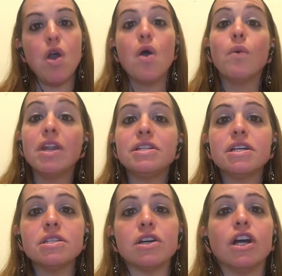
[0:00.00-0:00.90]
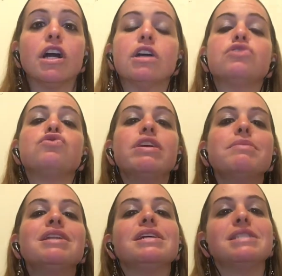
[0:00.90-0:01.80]
When it does occur,
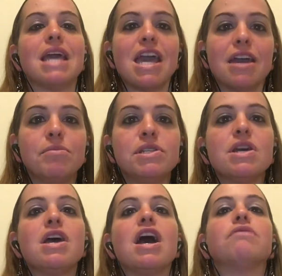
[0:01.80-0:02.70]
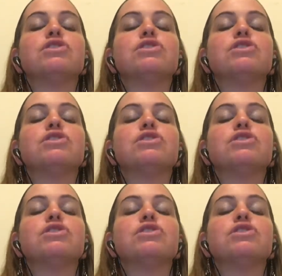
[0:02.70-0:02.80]
treatment is aimed at